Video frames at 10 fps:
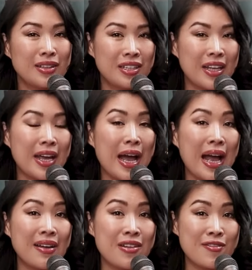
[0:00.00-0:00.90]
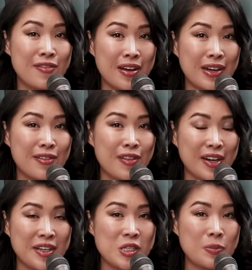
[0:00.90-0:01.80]
Today I have a very,
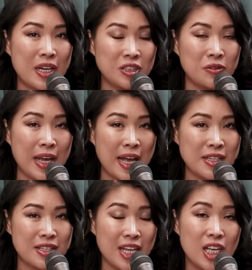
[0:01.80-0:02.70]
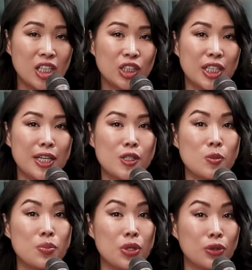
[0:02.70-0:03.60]
very special guest. She
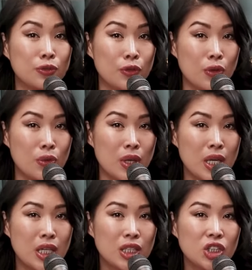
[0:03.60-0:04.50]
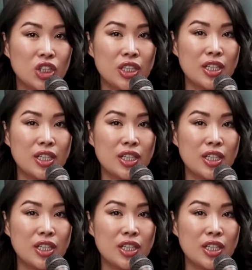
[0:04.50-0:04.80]
is beautiful, she